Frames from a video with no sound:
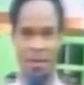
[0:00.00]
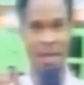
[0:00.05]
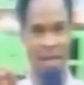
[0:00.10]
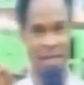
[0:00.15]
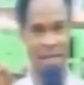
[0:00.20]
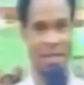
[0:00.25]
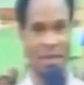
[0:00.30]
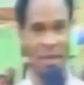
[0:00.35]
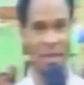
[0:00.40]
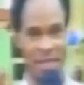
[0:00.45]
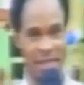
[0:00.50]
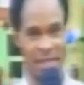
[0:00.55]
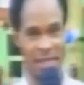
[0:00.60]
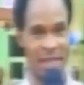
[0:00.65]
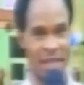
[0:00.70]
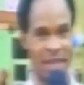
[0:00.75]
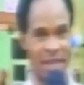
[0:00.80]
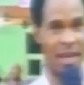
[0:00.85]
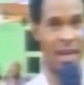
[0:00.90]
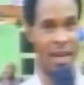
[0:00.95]
that's
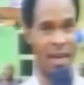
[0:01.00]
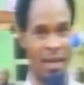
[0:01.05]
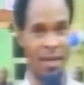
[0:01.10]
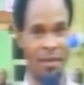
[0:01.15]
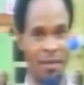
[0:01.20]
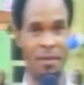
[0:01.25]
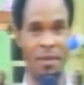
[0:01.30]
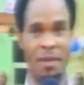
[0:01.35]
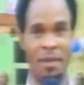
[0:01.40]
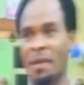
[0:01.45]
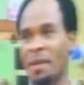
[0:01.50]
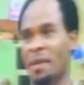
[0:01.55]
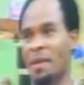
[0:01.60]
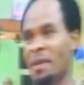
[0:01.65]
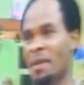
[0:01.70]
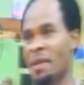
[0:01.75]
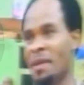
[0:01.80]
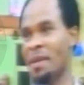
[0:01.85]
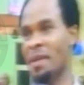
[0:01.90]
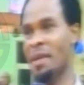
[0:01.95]
creating a life.
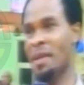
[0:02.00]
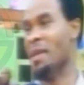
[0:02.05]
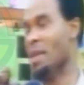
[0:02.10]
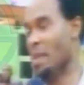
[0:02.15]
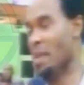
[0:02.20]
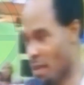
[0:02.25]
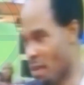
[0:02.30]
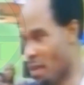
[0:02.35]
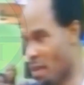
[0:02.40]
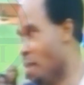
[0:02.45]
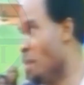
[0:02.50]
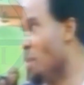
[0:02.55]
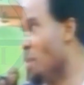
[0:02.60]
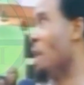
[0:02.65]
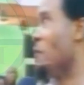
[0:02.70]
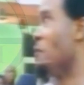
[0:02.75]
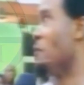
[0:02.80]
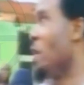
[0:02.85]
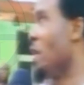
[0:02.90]
Who will